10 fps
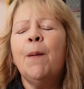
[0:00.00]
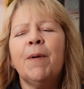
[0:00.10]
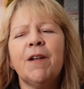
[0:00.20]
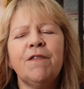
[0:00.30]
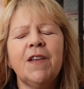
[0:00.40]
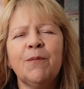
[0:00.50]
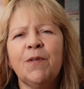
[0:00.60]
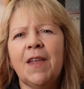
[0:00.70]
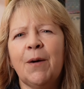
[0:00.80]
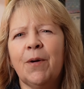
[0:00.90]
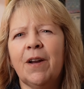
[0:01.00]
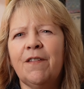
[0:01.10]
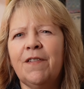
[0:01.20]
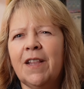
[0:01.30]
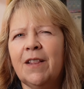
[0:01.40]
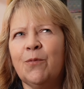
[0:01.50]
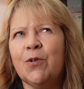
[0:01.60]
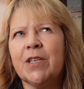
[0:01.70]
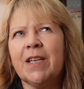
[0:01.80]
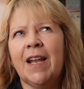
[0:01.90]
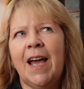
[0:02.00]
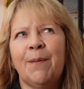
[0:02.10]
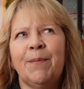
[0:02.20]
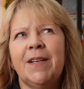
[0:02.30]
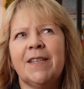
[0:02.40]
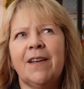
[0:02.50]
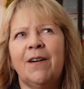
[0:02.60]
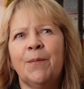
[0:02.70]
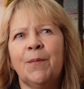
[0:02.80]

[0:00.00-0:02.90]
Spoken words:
But I think with that one, I think what's going to happen is that